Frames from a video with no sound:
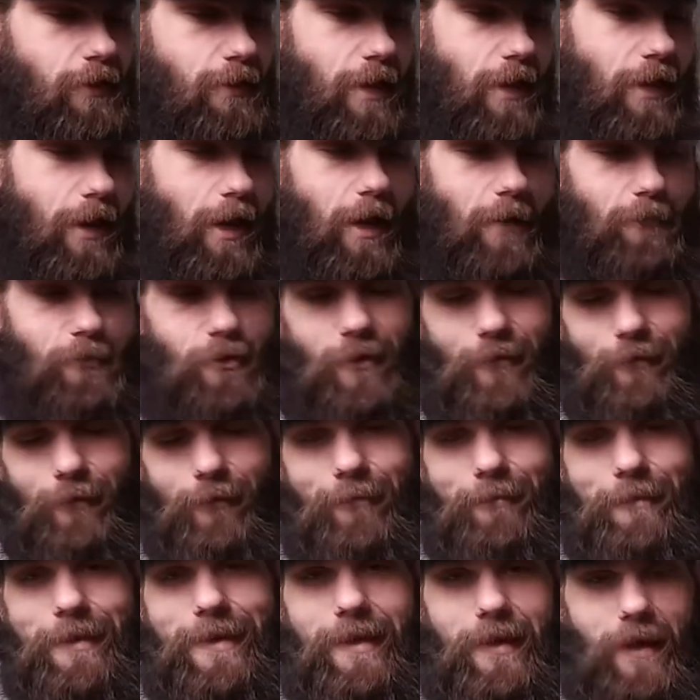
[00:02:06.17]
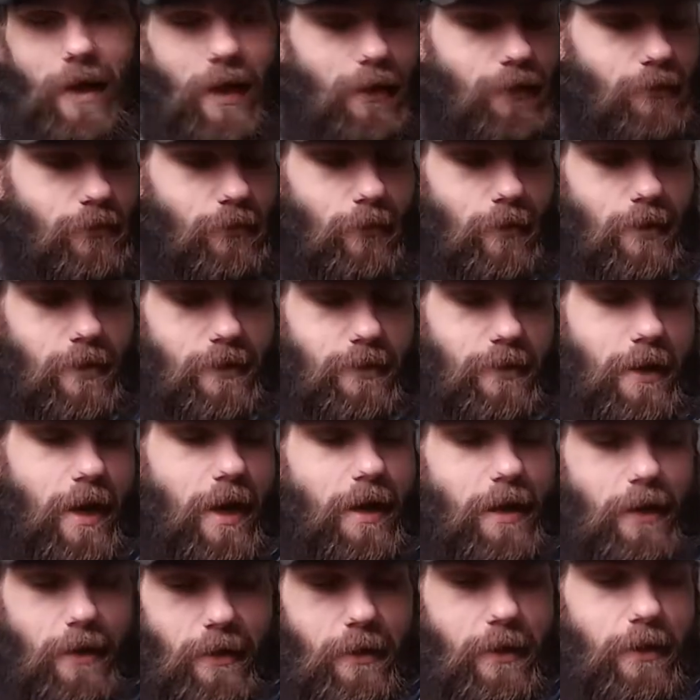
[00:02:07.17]
not an option for me not to run a
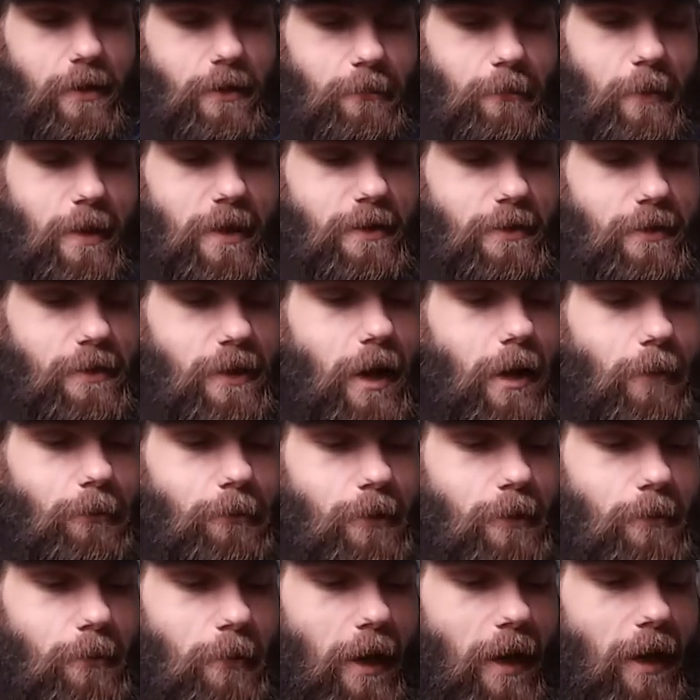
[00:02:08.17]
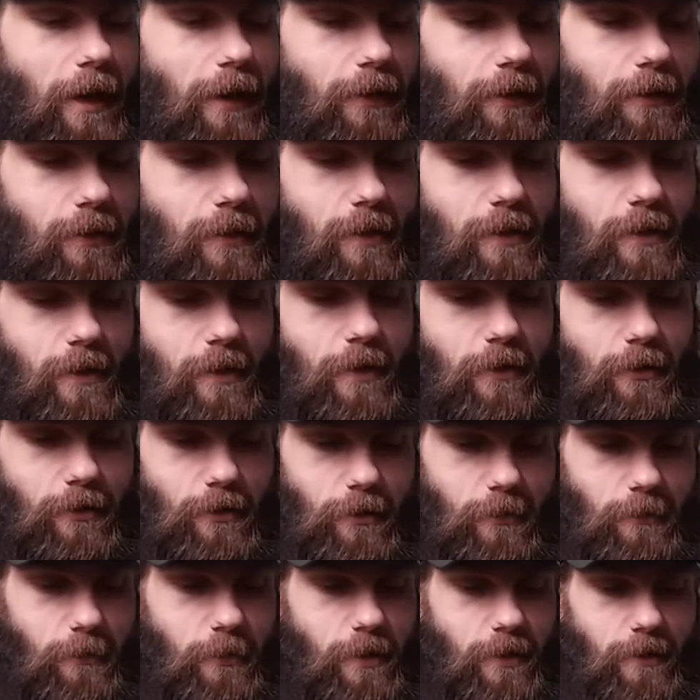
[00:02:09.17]
sight and then space the optic back,
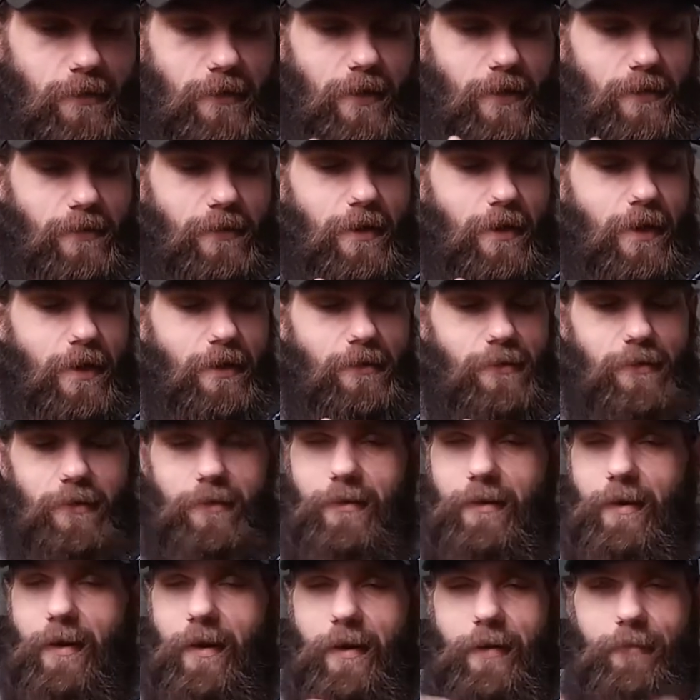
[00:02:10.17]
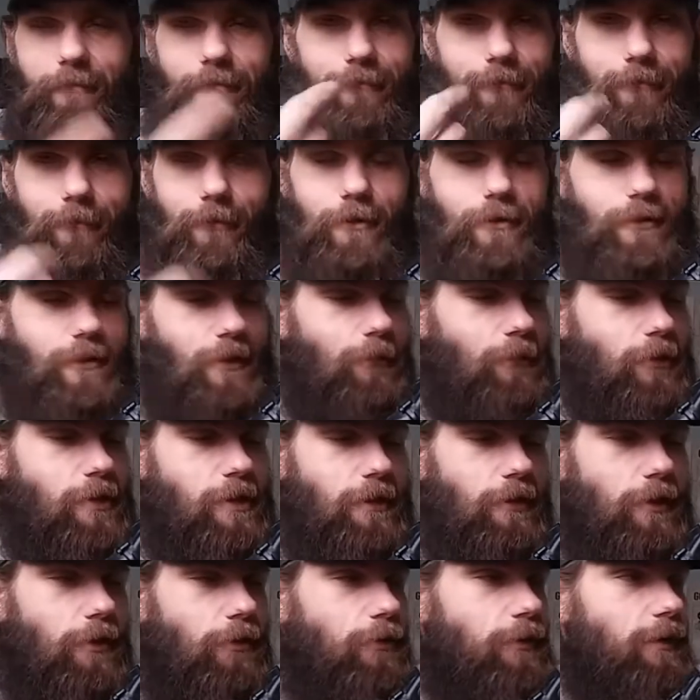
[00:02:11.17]
just because, like I said, for some
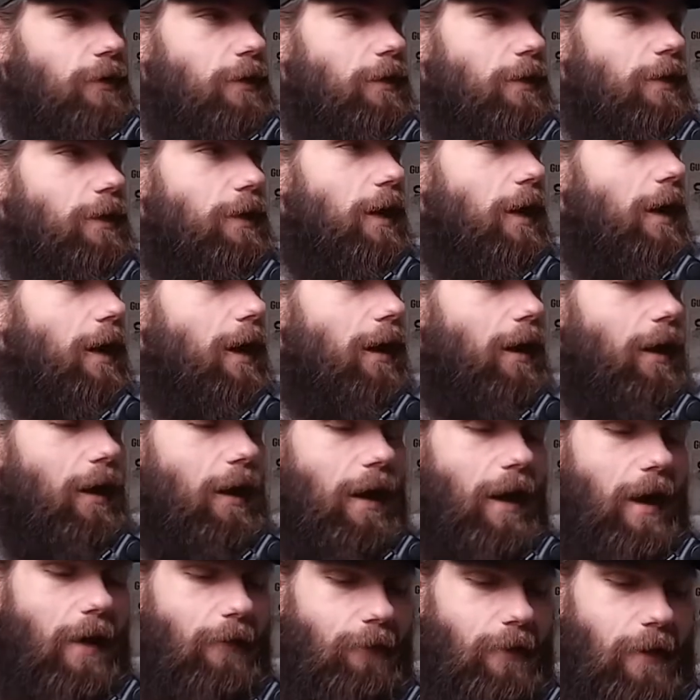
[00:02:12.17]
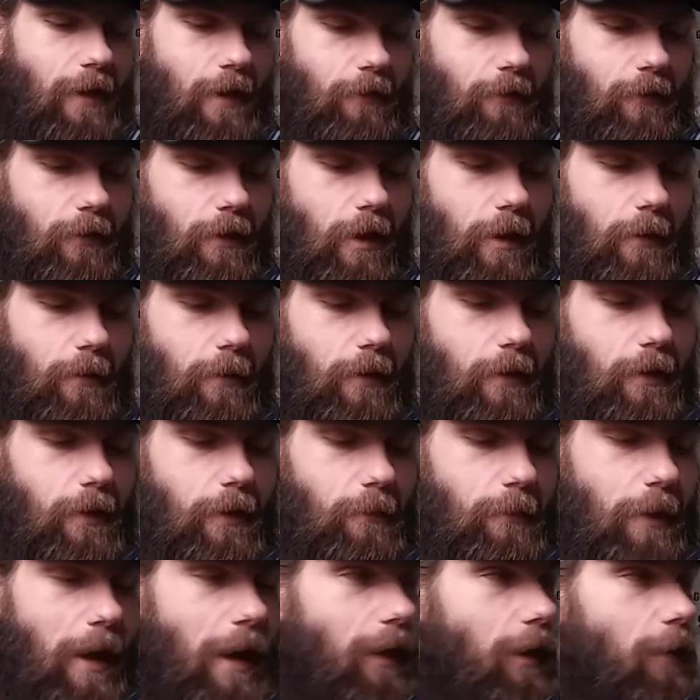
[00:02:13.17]
reason OCD, I have to have a
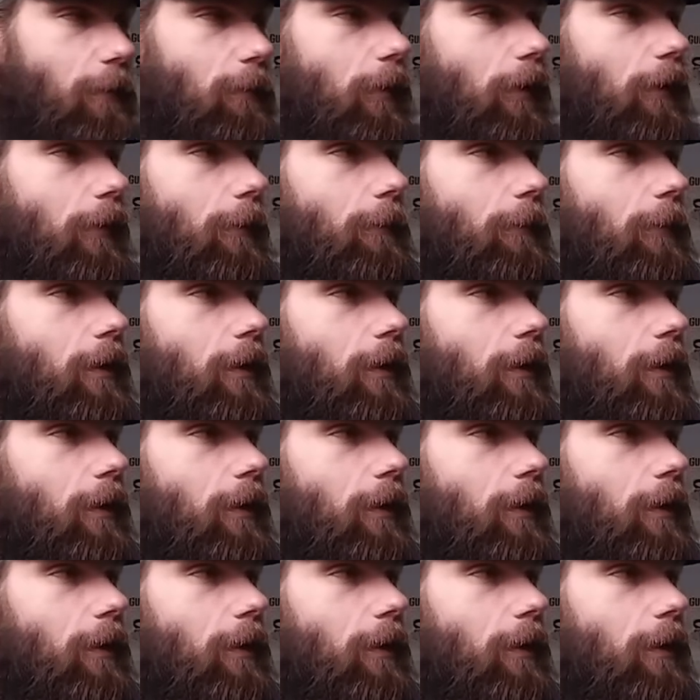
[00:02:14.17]
backup on.